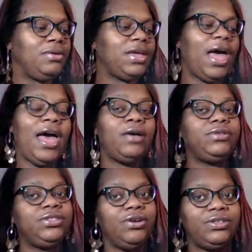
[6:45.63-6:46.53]
The
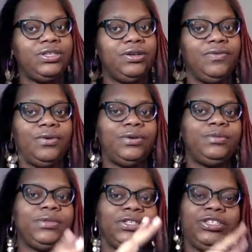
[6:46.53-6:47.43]
House Sergeant at
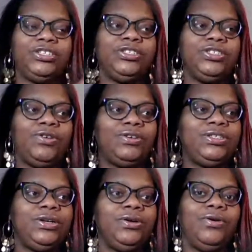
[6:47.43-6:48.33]
Arms, because there's a
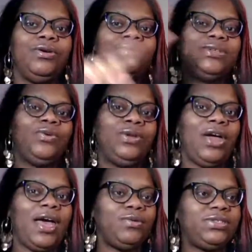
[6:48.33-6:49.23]
Sergeant at Arms on the
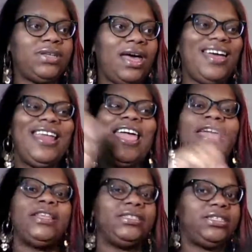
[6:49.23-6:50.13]
House side
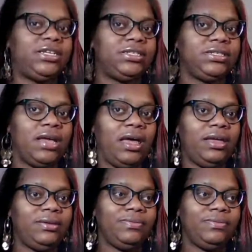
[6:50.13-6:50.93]
and the Senate side.